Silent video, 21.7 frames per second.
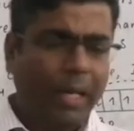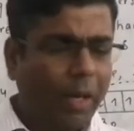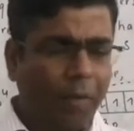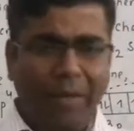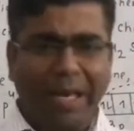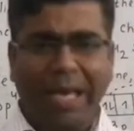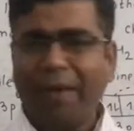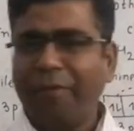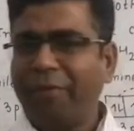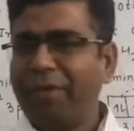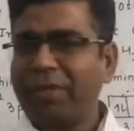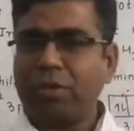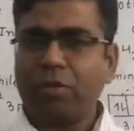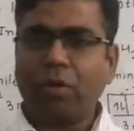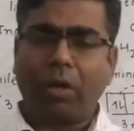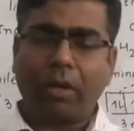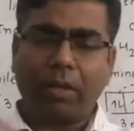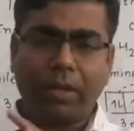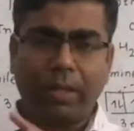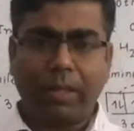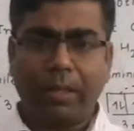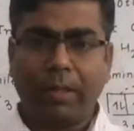if F is
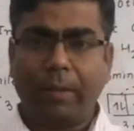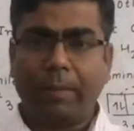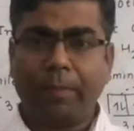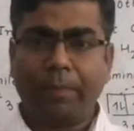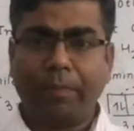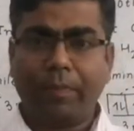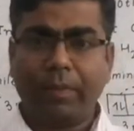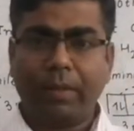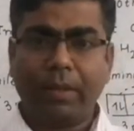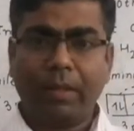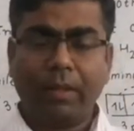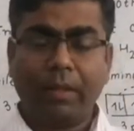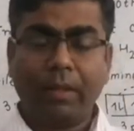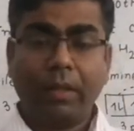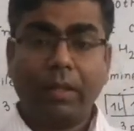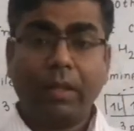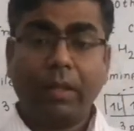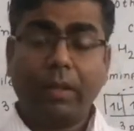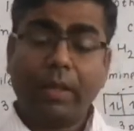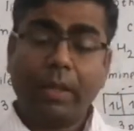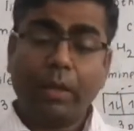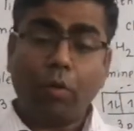not there,
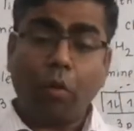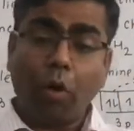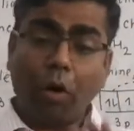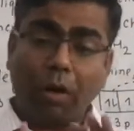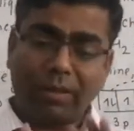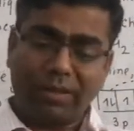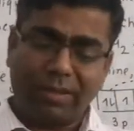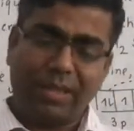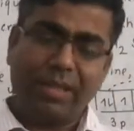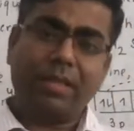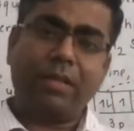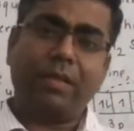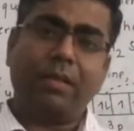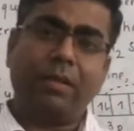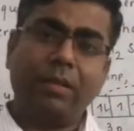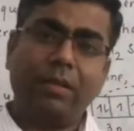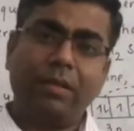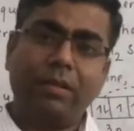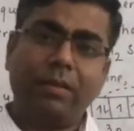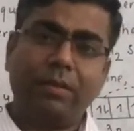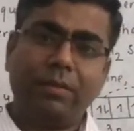then oxygen